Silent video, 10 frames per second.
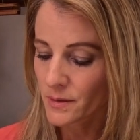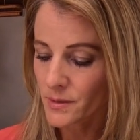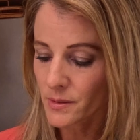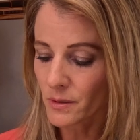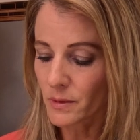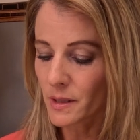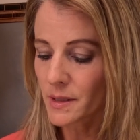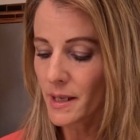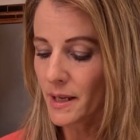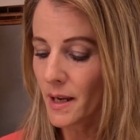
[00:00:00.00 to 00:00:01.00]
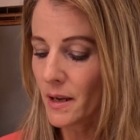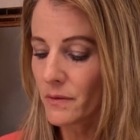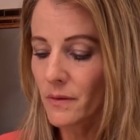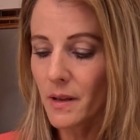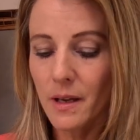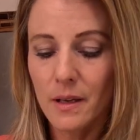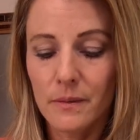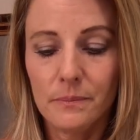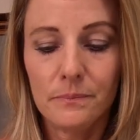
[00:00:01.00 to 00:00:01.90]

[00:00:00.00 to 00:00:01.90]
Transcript: So we're gonna take 1/2 of that